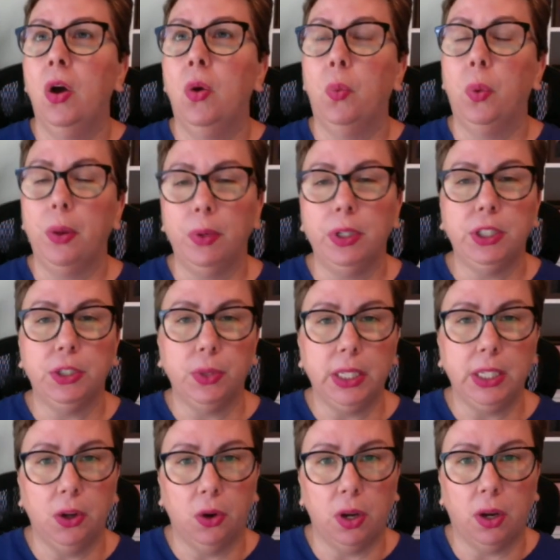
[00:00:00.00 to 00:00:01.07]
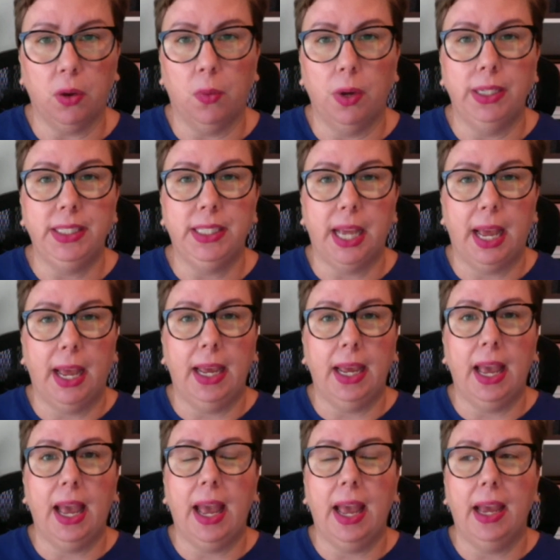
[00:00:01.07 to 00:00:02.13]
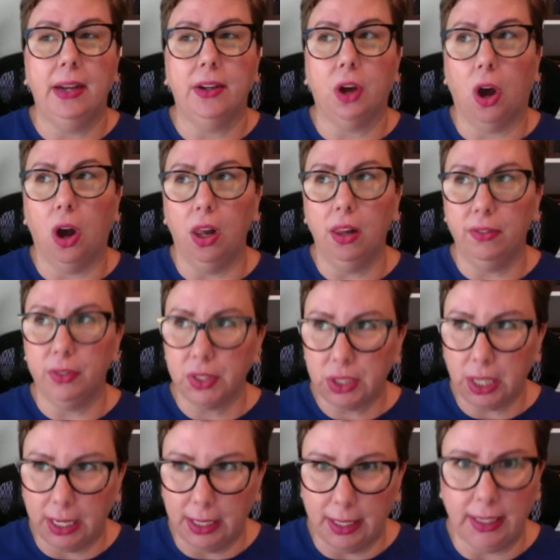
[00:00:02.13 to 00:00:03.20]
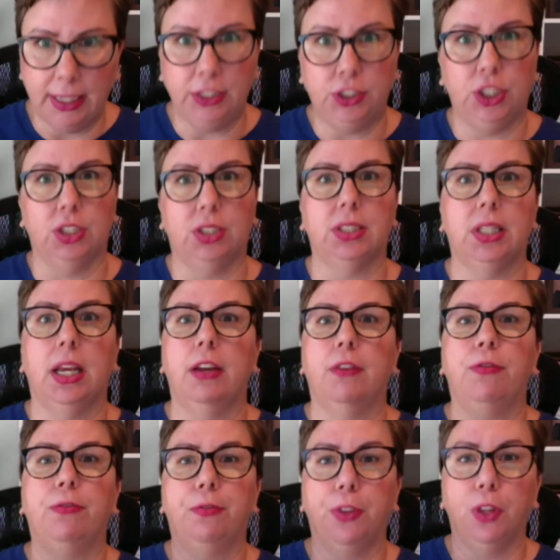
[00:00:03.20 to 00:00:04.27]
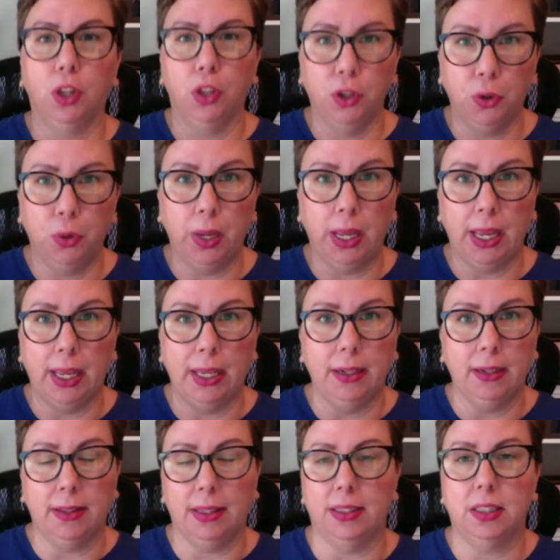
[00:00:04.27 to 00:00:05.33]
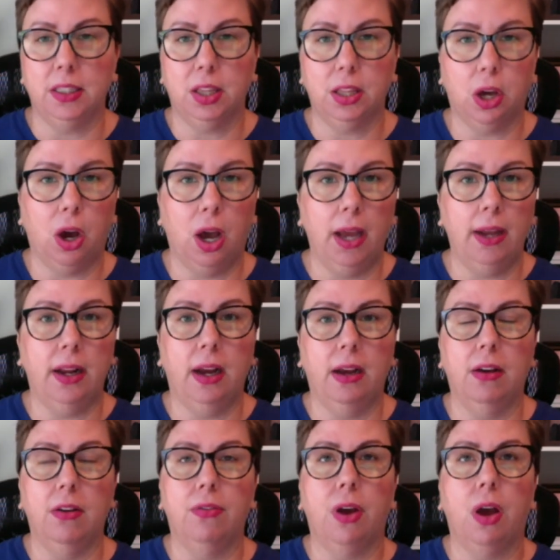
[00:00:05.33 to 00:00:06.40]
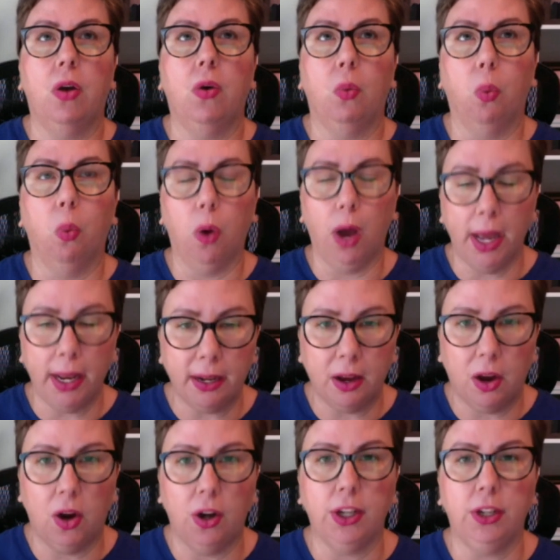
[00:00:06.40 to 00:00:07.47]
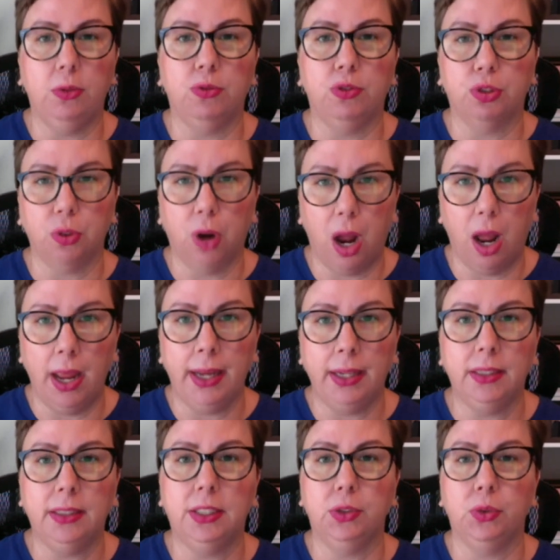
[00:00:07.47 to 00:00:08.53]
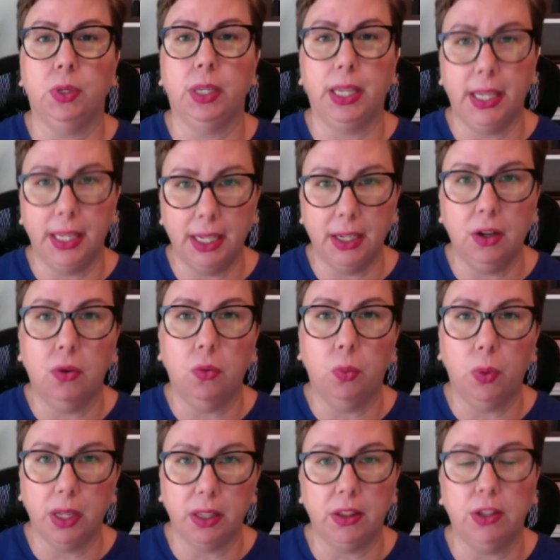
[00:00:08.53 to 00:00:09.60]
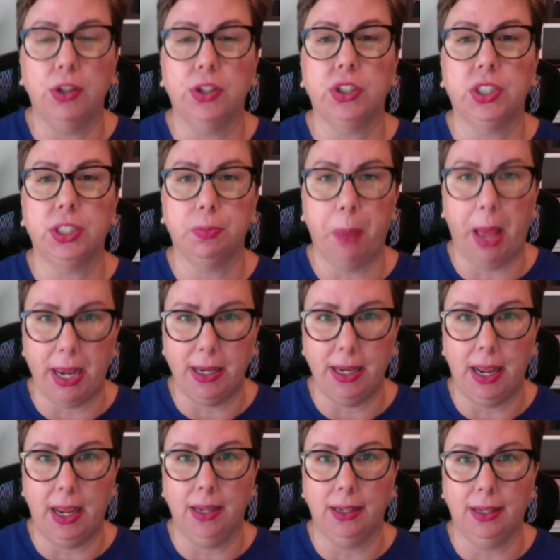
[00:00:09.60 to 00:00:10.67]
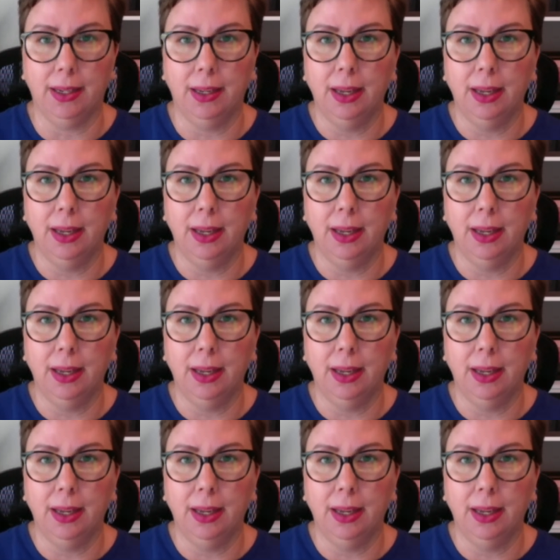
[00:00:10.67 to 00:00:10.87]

We were doing yoga one day, and all of a sudden it just like flew in this thought of, what are you trying to heal with your spending?